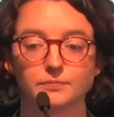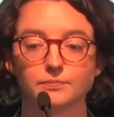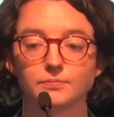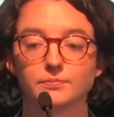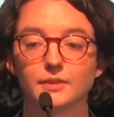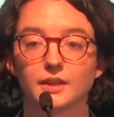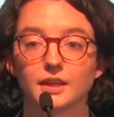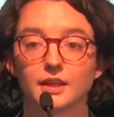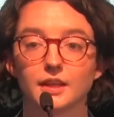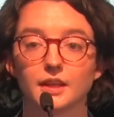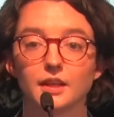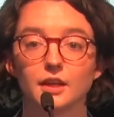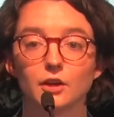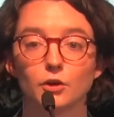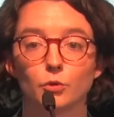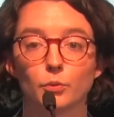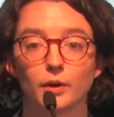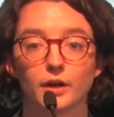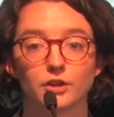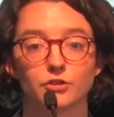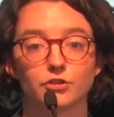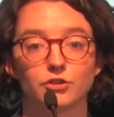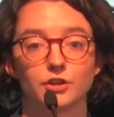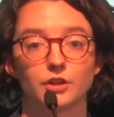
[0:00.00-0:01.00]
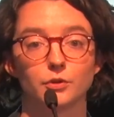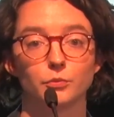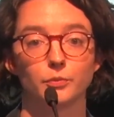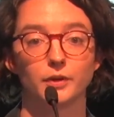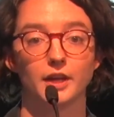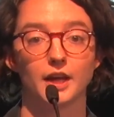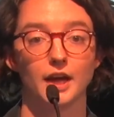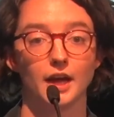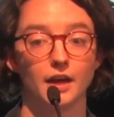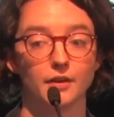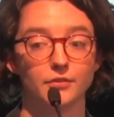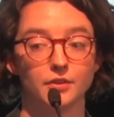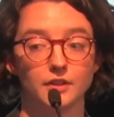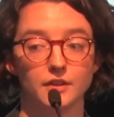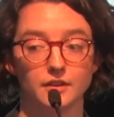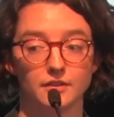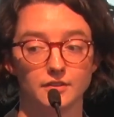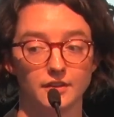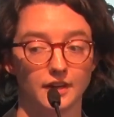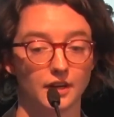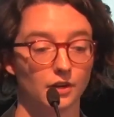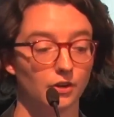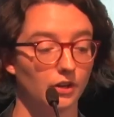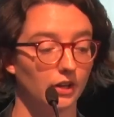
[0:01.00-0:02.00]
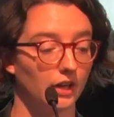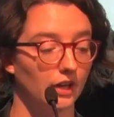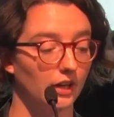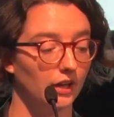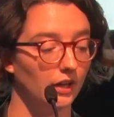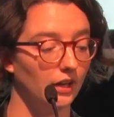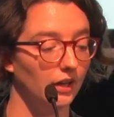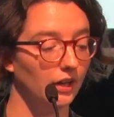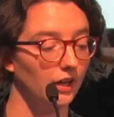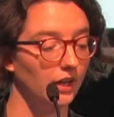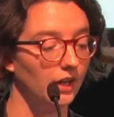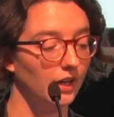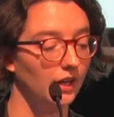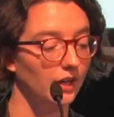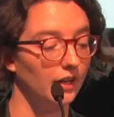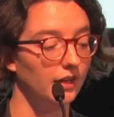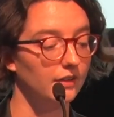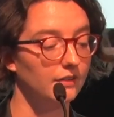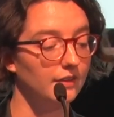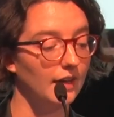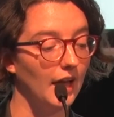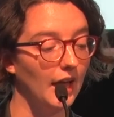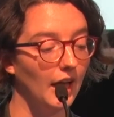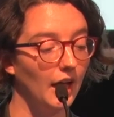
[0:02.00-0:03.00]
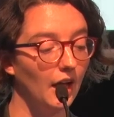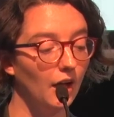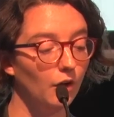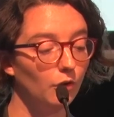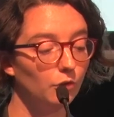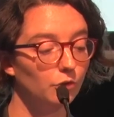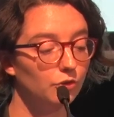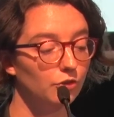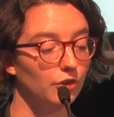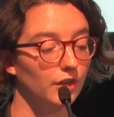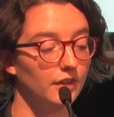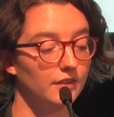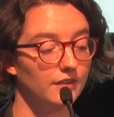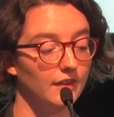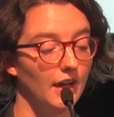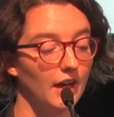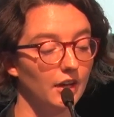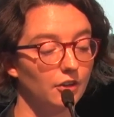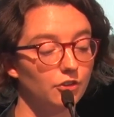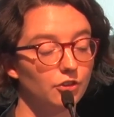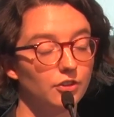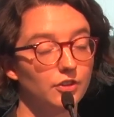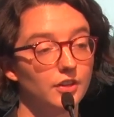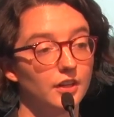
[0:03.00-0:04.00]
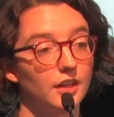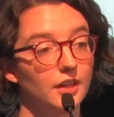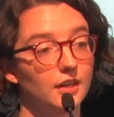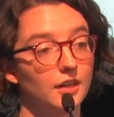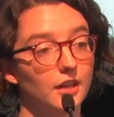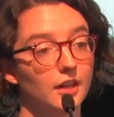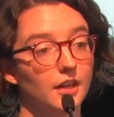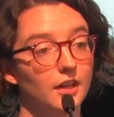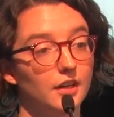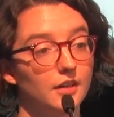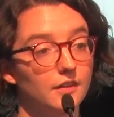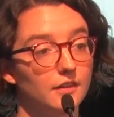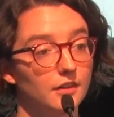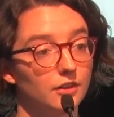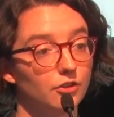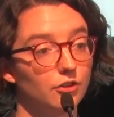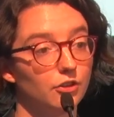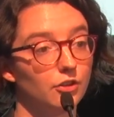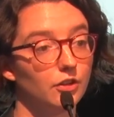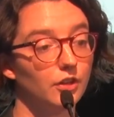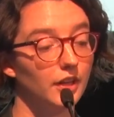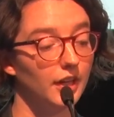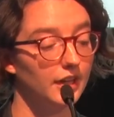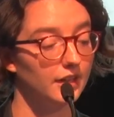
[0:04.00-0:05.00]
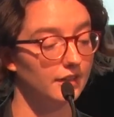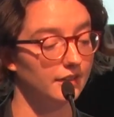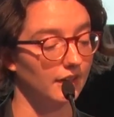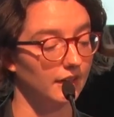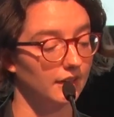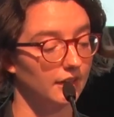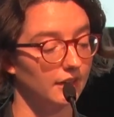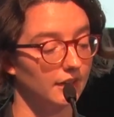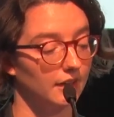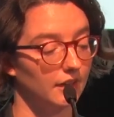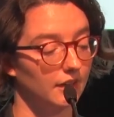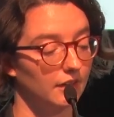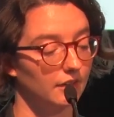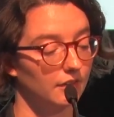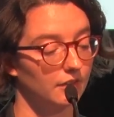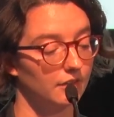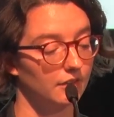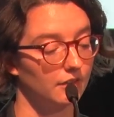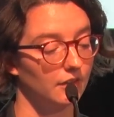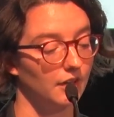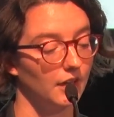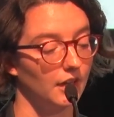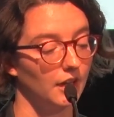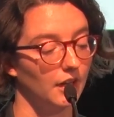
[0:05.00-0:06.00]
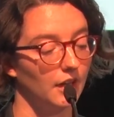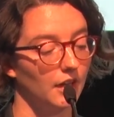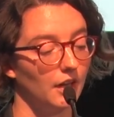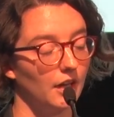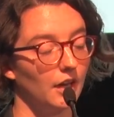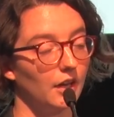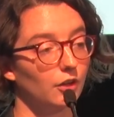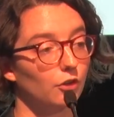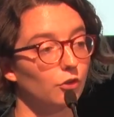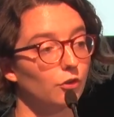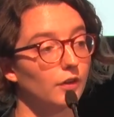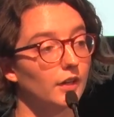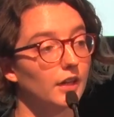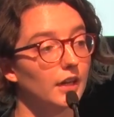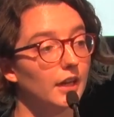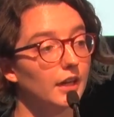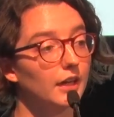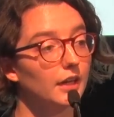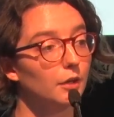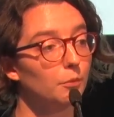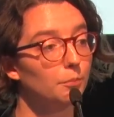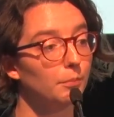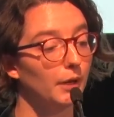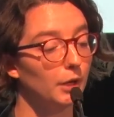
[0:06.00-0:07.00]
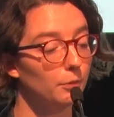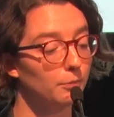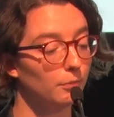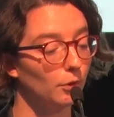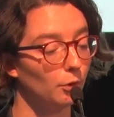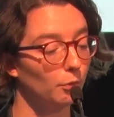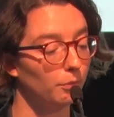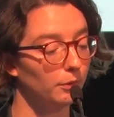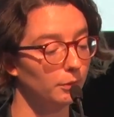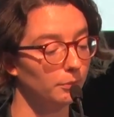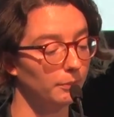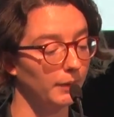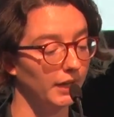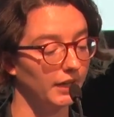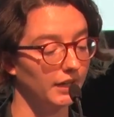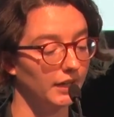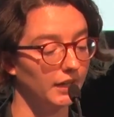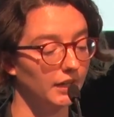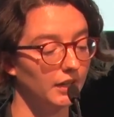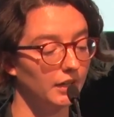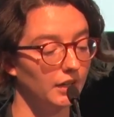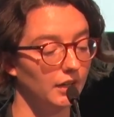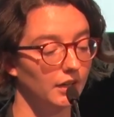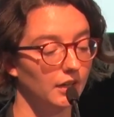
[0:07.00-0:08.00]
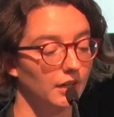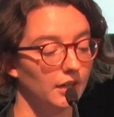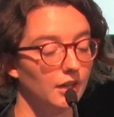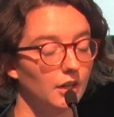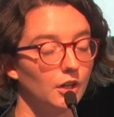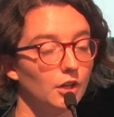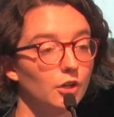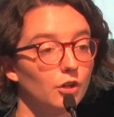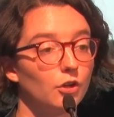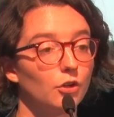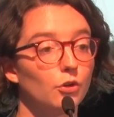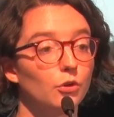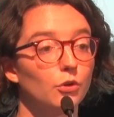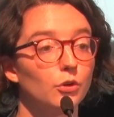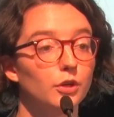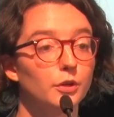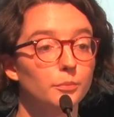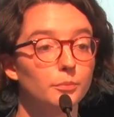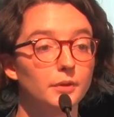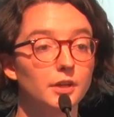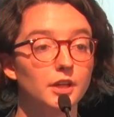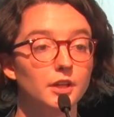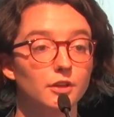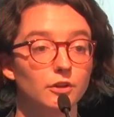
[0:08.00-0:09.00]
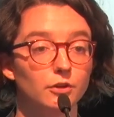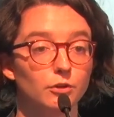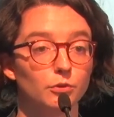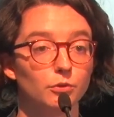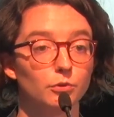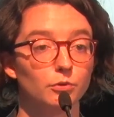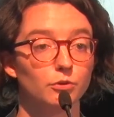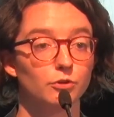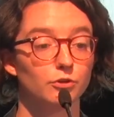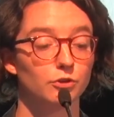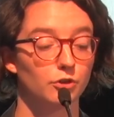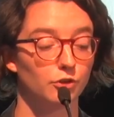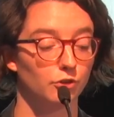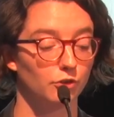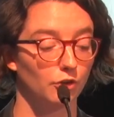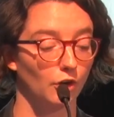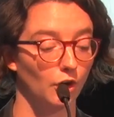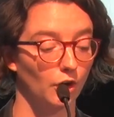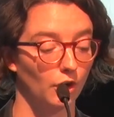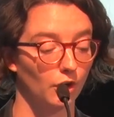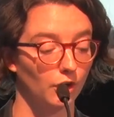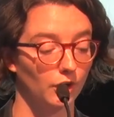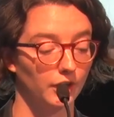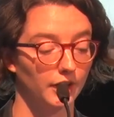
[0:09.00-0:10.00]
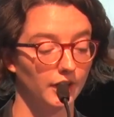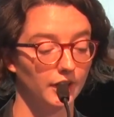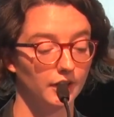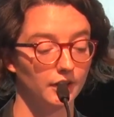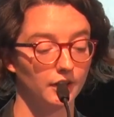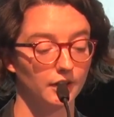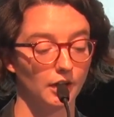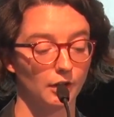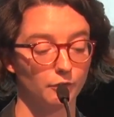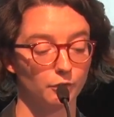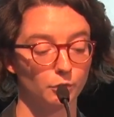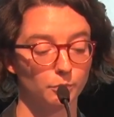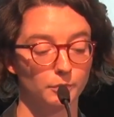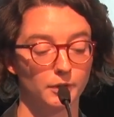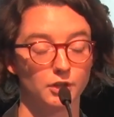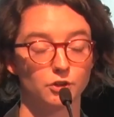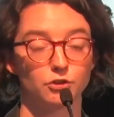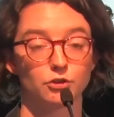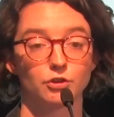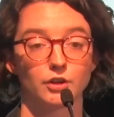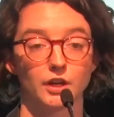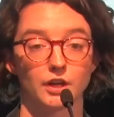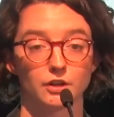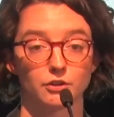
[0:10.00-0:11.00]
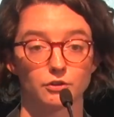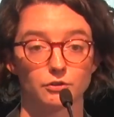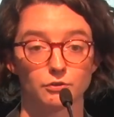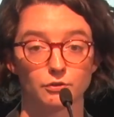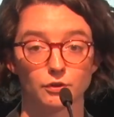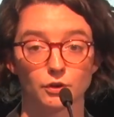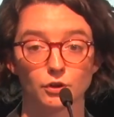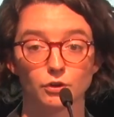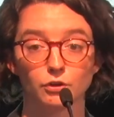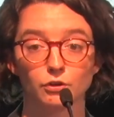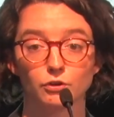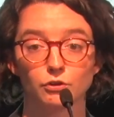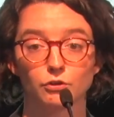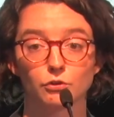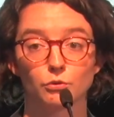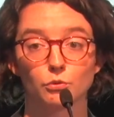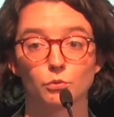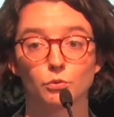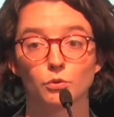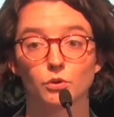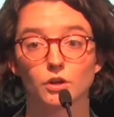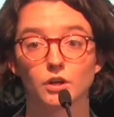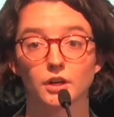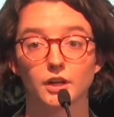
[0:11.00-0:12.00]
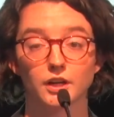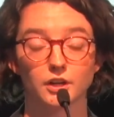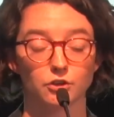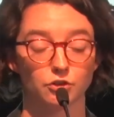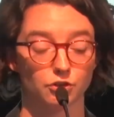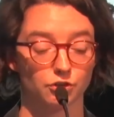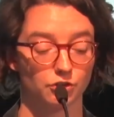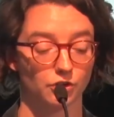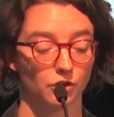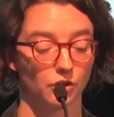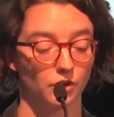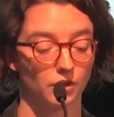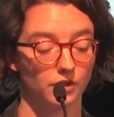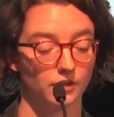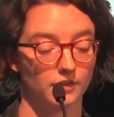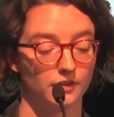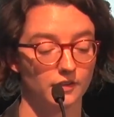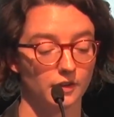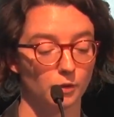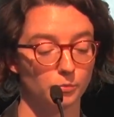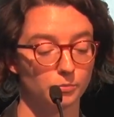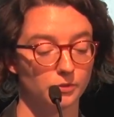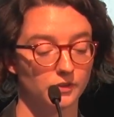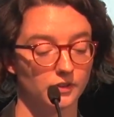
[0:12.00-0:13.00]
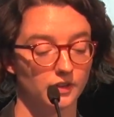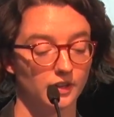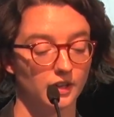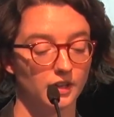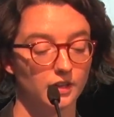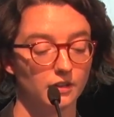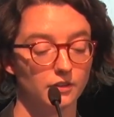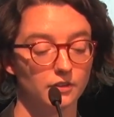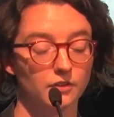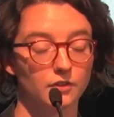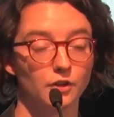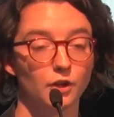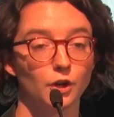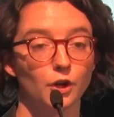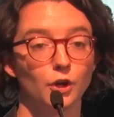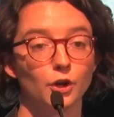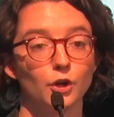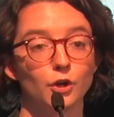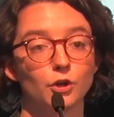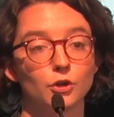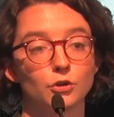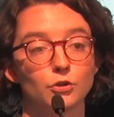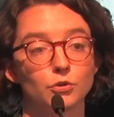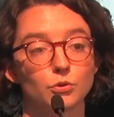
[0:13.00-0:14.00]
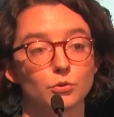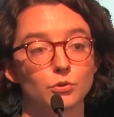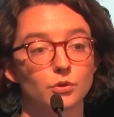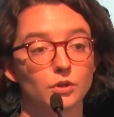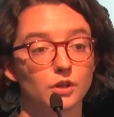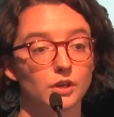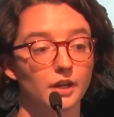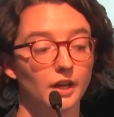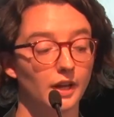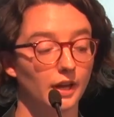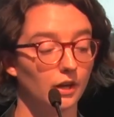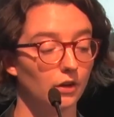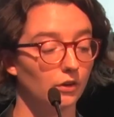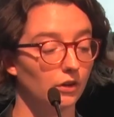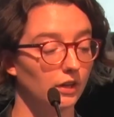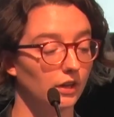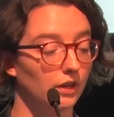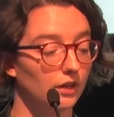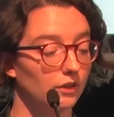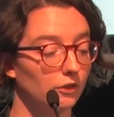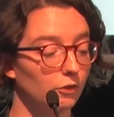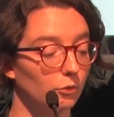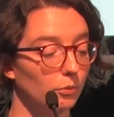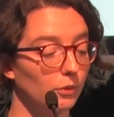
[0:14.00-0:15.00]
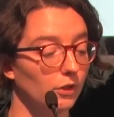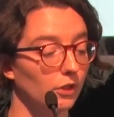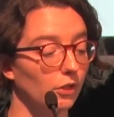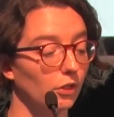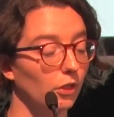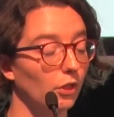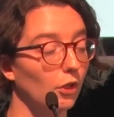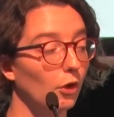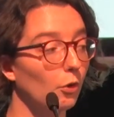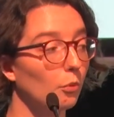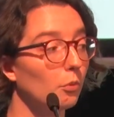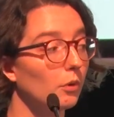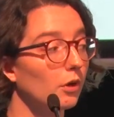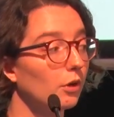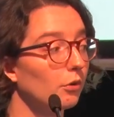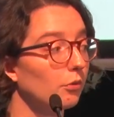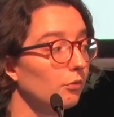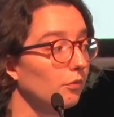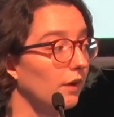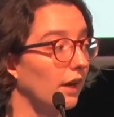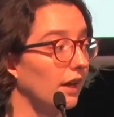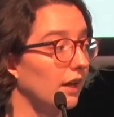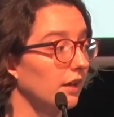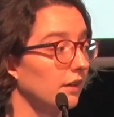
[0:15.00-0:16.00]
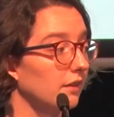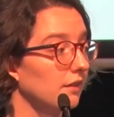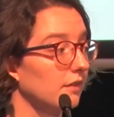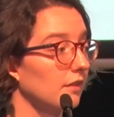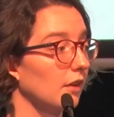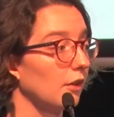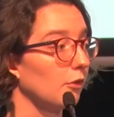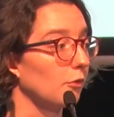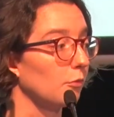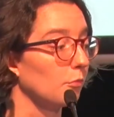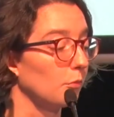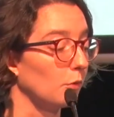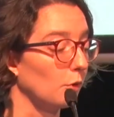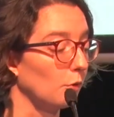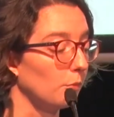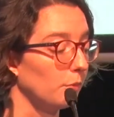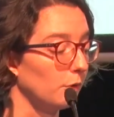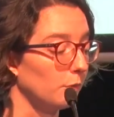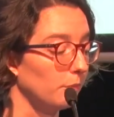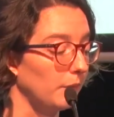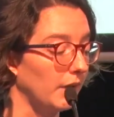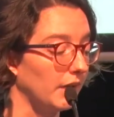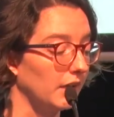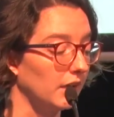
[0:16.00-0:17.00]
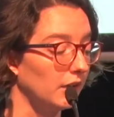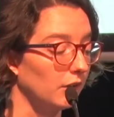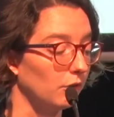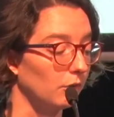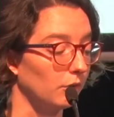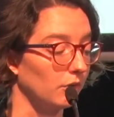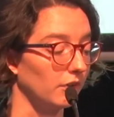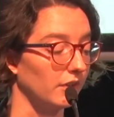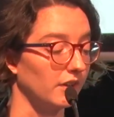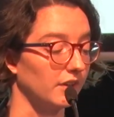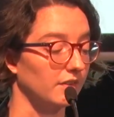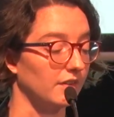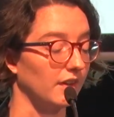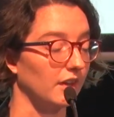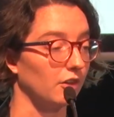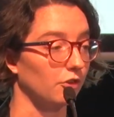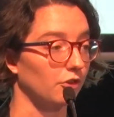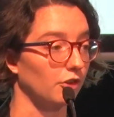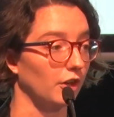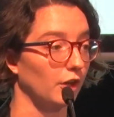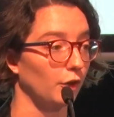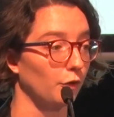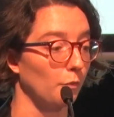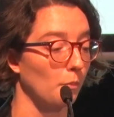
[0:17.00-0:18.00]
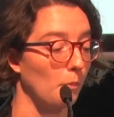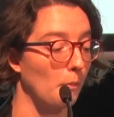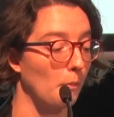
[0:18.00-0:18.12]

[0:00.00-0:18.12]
The key question we have in this area is how transaction data and digital identities created by mobile money could be used to target government transfers or insurance subsidies toward areas with lower rates of mobile money utilization.